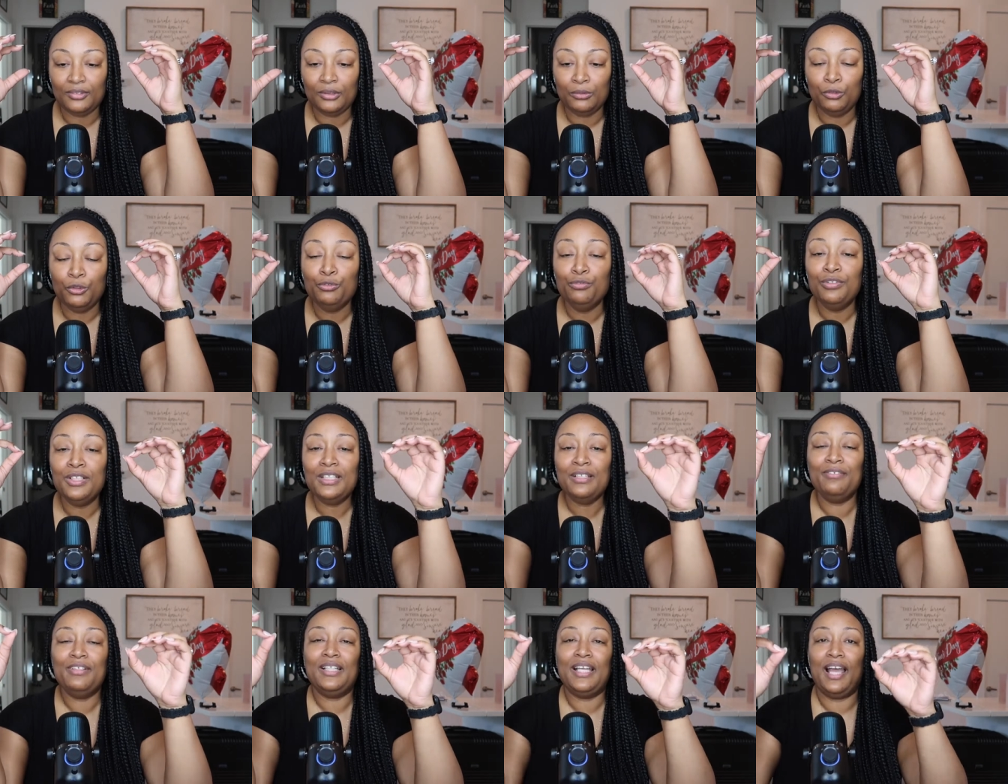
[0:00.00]
you
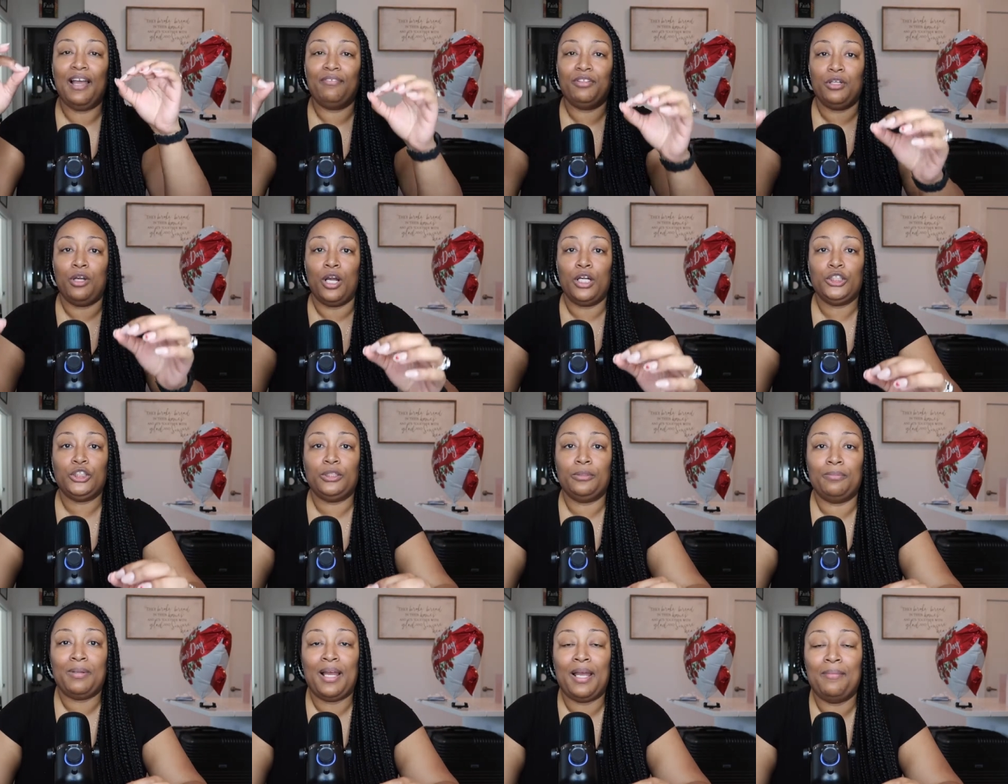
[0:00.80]
really really have to guard
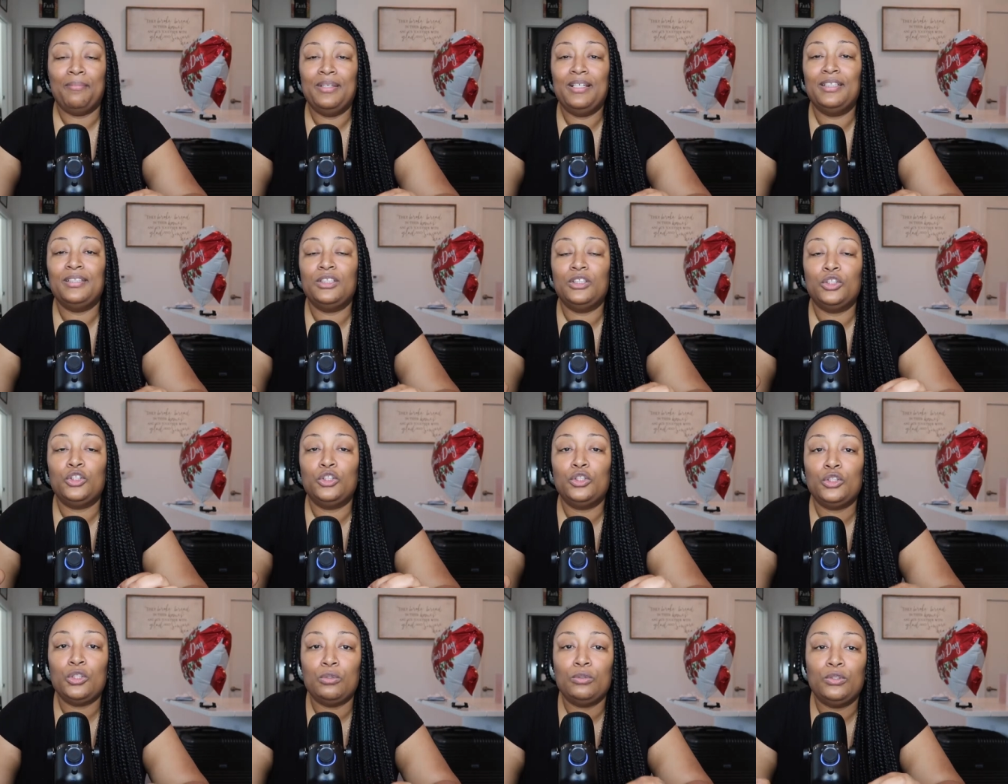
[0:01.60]
your mind because it's
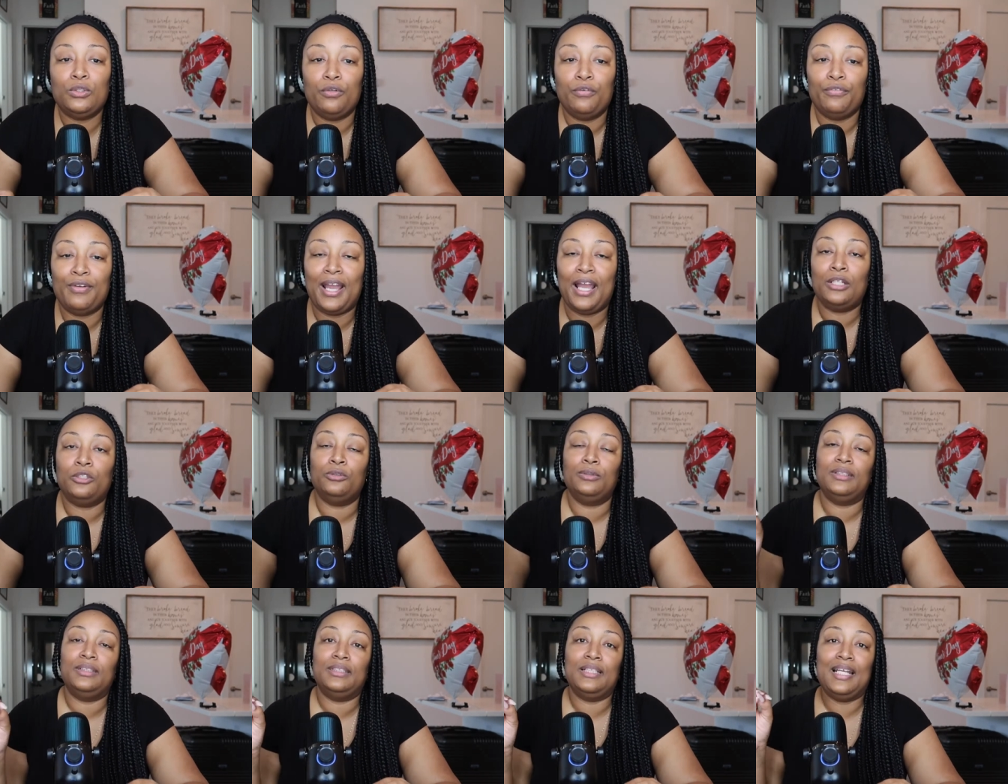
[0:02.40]
so so
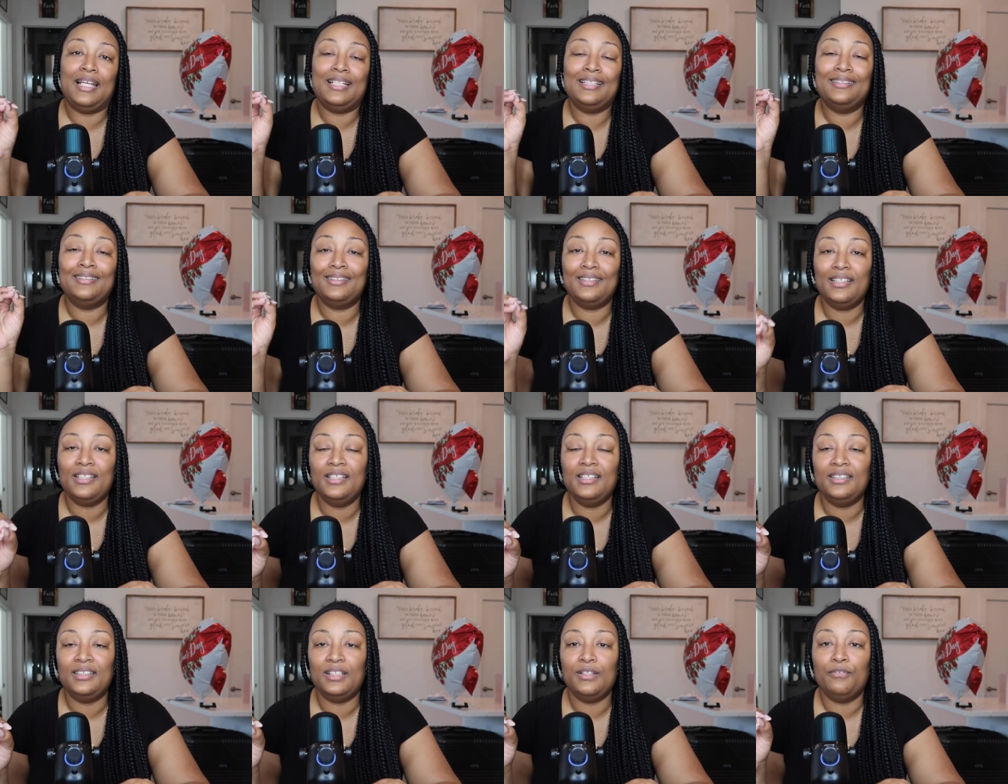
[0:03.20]
fragile and it's
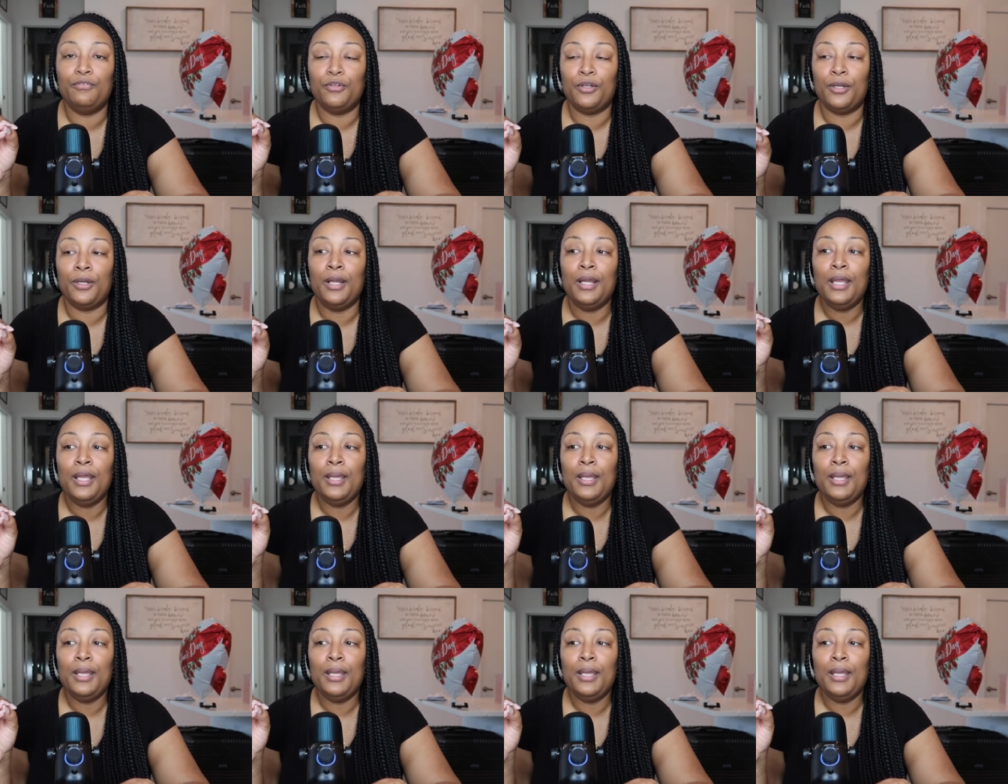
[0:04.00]
easy for